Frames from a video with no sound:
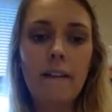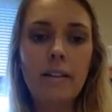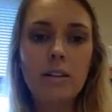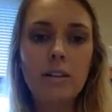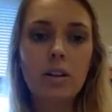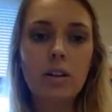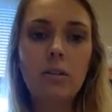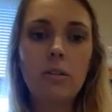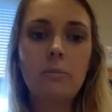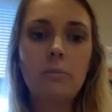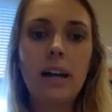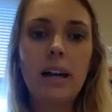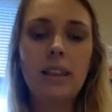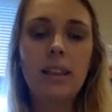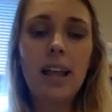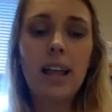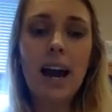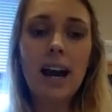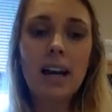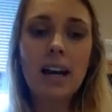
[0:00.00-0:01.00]
So my
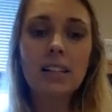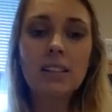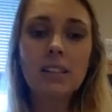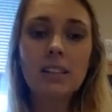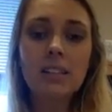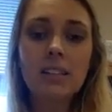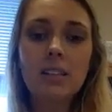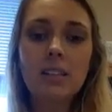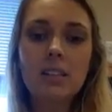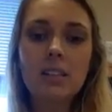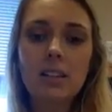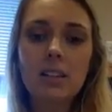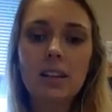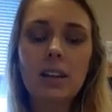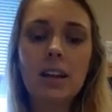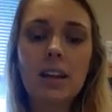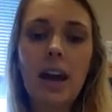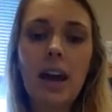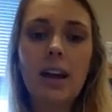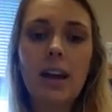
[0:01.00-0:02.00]
last
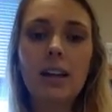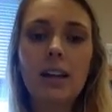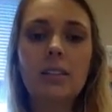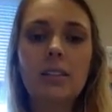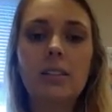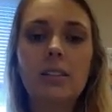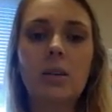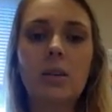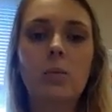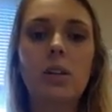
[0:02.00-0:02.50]
case